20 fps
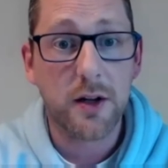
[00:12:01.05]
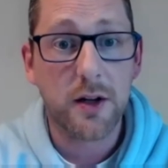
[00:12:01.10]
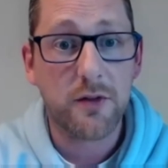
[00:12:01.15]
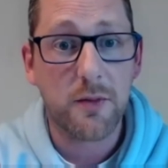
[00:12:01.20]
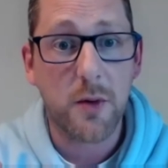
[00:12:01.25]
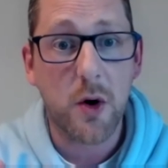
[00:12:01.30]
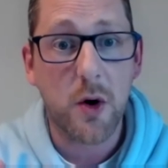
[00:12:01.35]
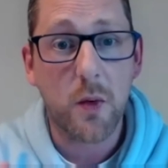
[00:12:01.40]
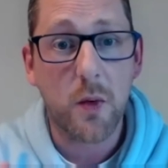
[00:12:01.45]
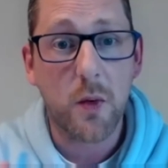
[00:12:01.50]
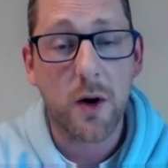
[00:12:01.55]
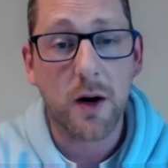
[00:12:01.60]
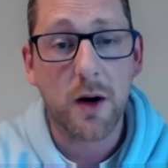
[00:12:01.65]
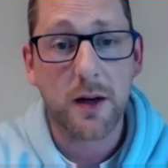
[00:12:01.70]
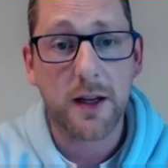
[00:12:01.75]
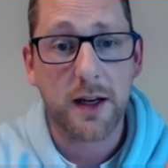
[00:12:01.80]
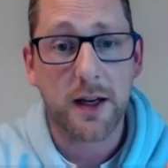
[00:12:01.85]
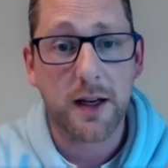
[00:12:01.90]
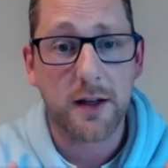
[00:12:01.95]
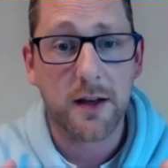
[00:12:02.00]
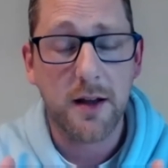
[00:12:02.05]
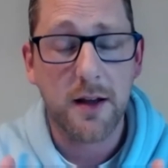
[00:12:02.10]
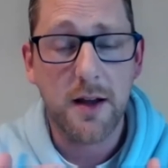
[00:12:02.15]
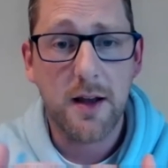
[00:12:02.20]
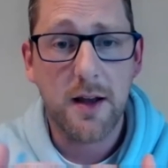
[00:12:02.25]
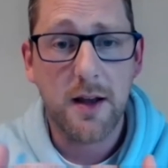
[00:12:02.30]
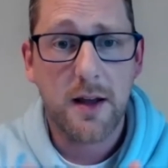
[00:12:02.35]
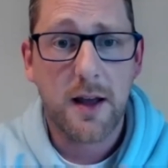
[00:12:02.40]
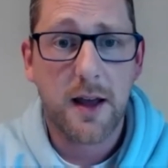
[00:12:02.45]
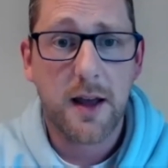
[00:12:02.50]
remote working,
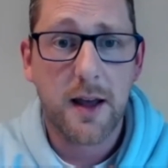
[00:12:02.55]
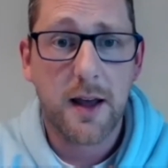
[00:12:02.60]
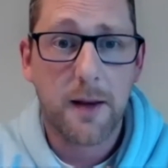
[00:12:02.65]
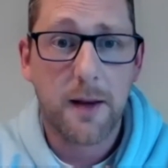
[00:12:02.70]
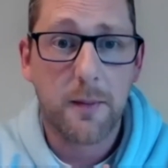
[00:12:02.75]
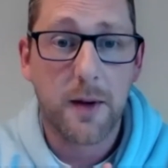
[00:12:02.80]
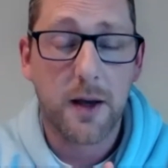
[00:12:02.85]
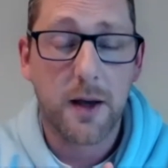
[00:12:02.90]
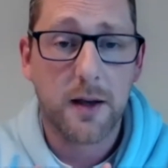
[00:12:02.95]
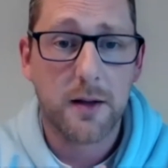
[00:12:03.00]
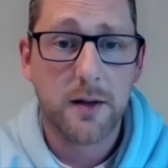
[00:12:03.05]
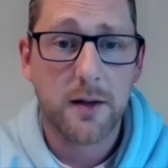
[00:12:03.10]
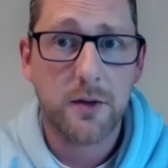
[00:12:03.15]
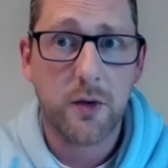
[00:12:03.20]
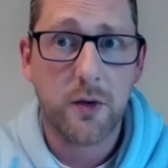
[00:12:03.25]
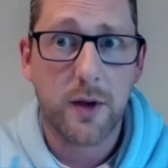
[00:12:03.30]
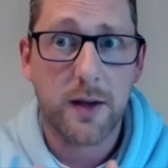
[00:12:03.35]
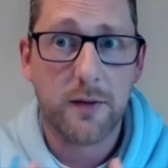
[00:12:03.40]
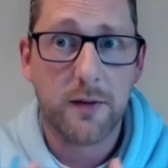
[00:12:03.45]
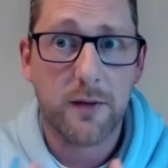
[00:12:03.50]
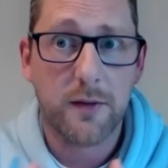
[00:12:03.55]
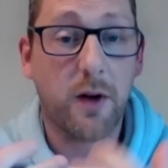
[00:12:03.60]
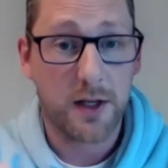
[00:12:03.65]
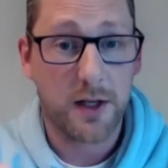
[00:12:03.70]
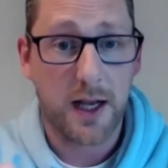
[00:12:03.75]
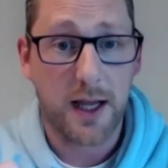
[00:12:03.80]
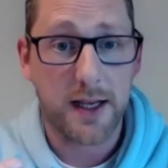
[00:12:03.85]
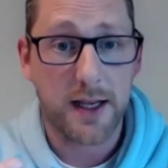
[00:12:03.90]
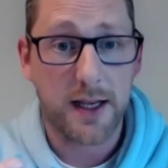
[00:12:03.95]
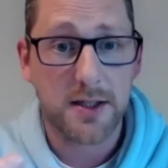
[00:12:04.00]
doing
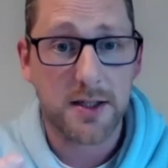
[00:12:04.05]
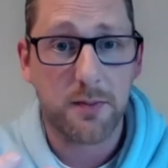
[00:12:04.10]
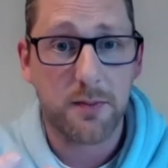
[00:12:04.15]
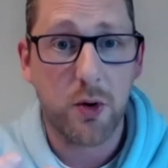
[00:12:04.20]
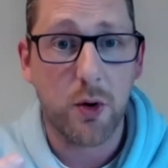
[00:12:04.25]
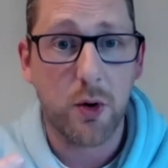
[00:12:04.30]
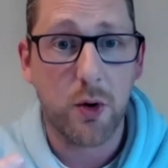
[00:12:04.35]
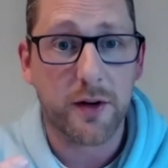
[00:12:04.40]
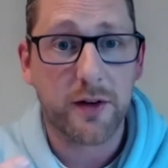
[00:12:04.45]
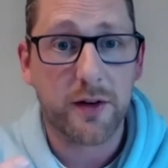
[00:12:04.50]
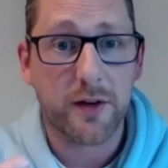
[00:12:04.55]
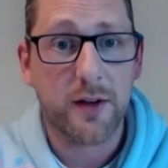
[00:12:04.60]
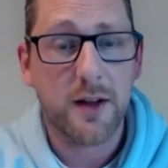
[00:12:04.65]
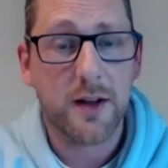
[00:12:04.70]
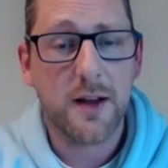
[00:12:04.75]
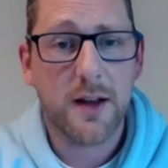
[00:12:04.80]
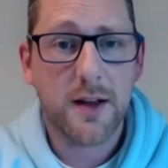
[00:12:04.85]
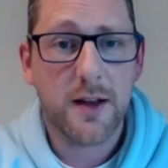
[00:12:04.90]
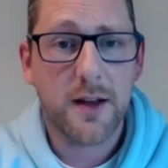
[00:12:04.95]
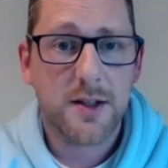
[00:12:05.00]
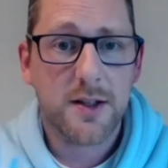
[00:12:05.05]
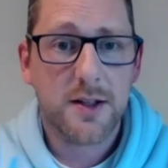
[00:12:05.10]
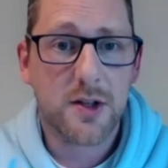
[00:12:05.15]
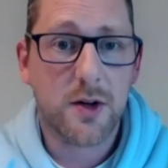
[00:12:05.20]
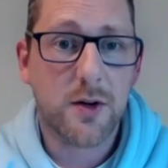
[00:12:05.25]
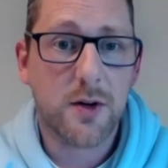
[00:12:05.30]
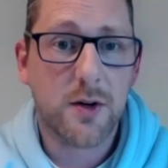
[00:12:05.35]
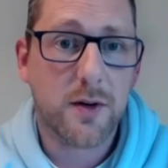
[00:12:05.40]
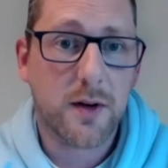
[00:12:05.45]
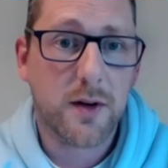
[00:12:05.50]
frontline support.
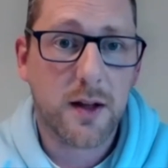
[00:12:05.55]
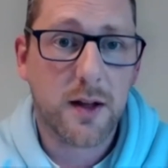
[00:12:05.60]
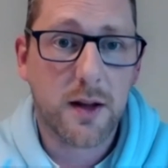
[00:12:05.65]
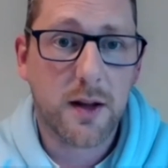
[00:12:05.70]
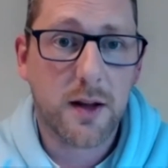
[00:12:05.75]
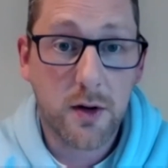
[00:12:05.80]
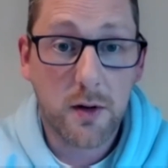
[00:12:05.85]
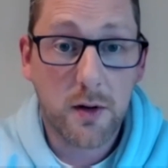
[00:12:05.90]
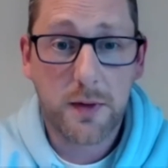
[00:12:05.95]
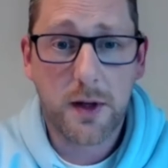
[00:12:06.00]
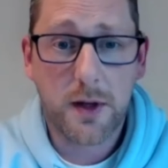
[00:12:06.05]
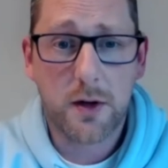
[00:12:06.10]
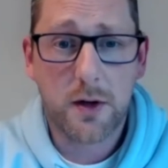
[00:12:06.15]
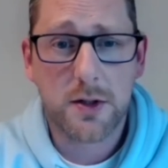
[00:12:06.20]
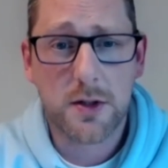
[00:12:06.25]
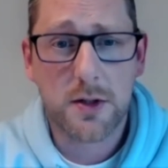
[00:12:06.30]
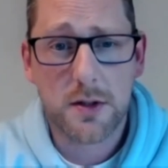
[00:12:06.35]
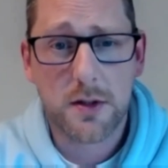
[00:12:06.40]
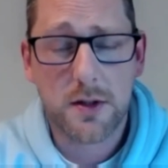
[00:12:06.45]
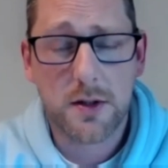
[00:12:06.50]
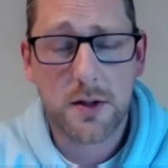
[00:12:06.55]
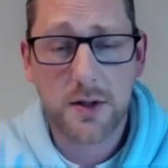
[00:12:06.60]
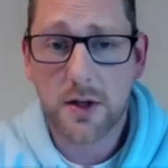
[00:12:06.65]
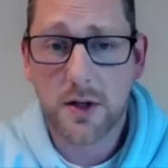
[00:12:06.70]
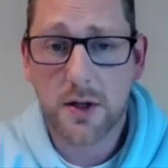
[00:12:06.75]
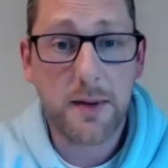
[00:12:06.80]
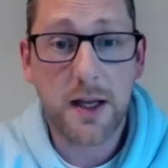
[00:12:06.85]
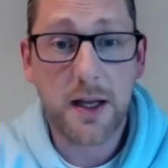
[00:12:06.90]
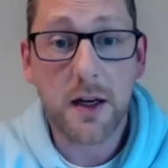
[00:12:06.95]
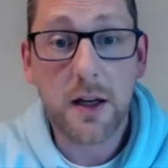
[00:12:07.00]
So there's going
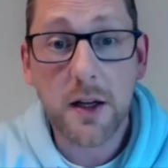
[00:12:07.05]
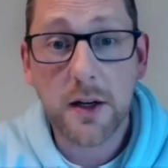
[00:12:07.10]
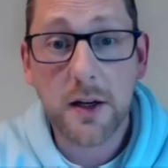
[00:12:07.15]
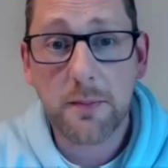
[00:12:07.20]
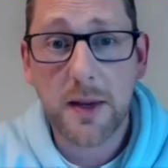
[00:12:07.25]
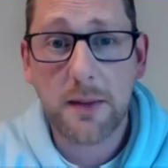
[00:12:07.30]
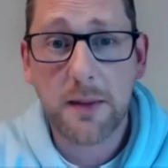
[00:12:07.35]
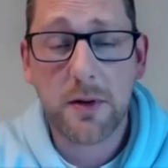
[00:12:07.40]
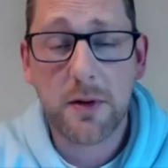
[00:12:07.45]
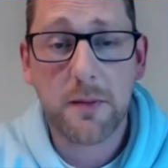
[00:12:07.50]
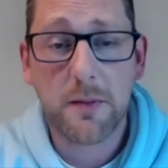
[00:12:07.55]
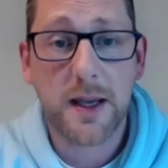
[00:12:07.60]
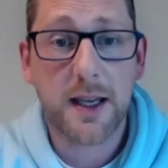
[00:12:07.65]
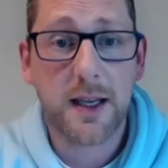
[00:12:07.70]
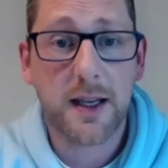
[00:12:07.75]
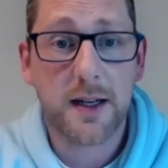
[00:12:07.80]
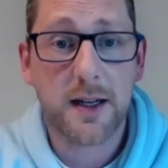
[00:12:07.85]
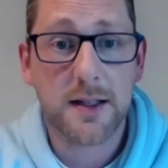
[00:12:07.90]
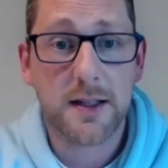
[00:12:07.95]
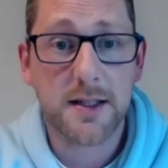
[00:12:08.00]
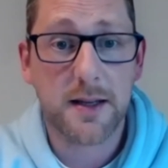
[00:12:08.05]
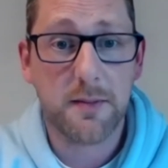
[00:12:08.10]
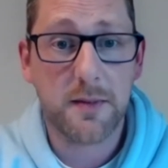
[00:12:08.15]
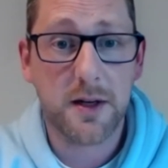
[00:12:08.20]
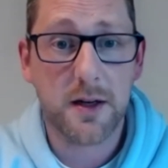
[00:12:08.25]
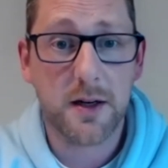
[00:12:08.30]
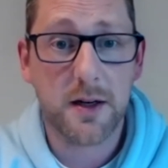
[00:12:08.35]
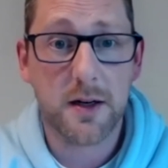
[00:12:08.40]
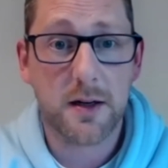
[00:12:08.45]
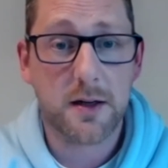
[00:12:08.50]
to be a lot of people making a
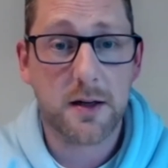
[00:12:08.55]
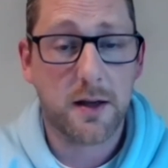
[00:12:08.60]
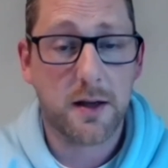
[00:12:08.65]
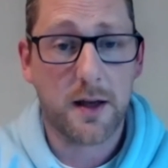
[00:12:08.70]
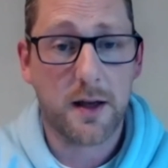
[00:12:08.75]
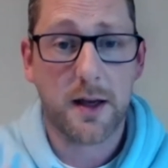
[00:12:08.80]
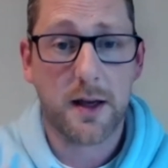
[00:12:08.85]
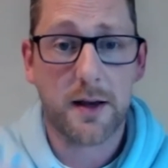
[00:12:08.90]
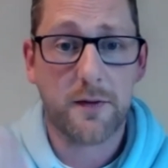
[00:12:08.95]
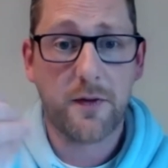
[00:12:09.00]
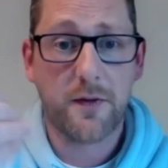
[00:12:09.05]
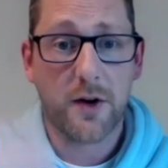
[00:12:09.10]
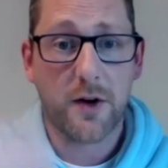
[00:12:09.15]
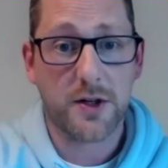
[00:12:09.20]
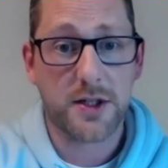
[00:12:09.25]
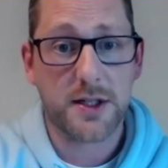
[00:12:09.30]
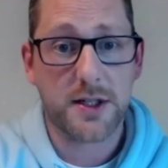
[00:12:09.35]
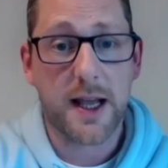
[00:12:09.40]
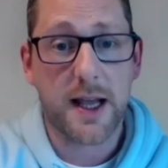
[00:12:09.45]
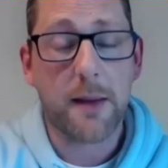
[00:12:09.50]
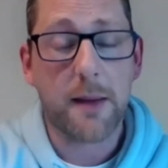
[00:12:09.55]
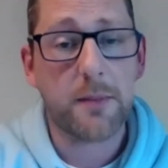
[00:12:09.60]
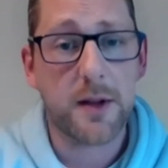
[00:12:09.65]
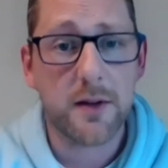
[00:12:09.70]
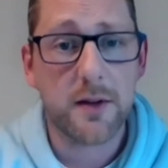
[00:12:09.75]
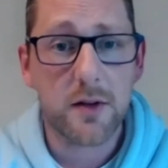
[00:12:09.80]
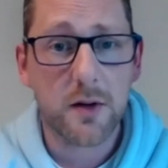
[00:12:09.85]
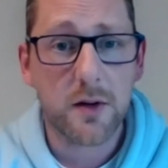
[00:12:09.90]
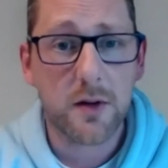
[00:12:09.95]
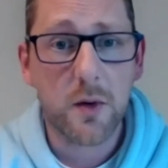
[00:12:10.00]
similar first step
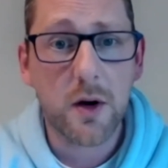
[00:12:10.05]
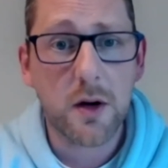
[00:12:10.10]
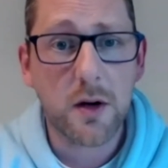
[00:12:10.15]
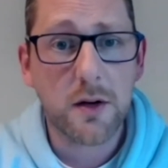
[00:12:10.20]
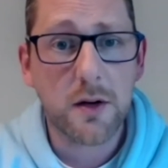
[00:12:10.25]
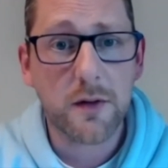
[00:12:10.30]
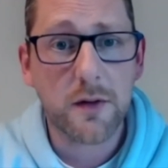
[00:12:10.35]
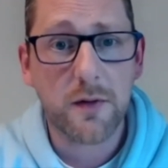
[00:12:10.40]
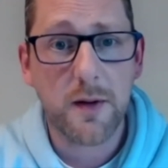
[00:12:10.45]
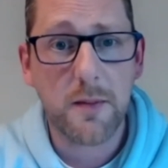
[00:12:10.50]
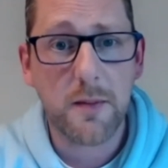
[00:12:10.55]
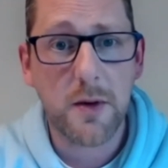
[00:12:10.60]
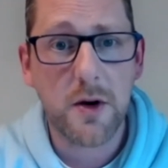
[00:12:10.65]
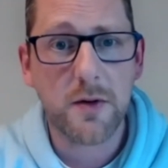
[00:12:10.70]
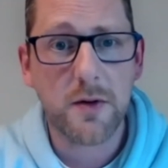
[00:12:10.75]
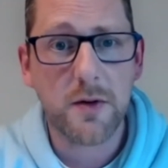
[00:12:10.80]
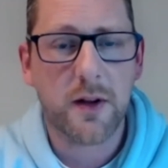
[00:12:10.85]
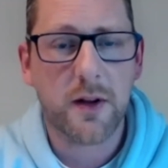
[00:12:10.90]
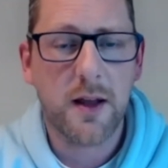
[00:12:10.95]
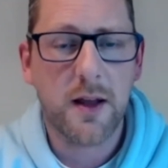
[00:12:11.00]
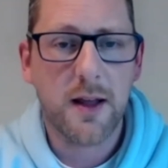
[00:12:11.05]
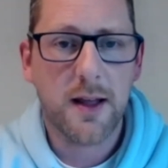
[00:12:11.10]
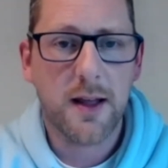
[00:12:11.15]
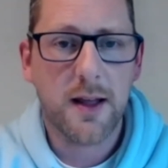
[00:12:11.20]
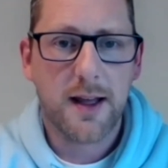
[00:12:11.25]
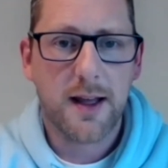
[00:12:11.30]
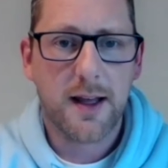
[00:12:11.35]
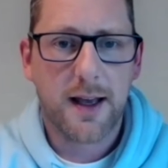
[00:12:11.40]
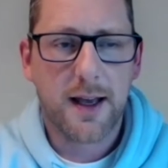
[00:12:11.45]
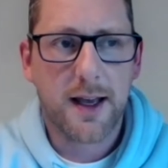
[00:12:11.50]
into the world of remote.
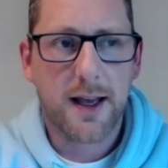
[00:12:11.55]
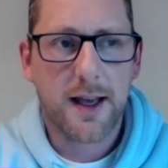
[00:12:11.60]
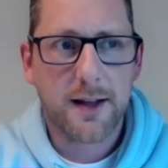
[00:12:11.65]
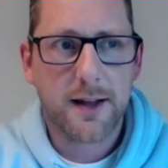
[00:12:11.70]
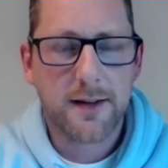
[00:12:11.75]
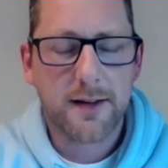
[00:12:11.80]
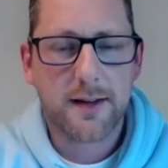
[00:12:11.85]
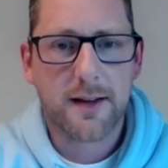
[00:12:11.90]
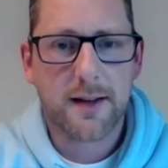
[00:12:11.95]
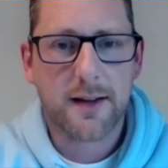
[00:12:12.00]
And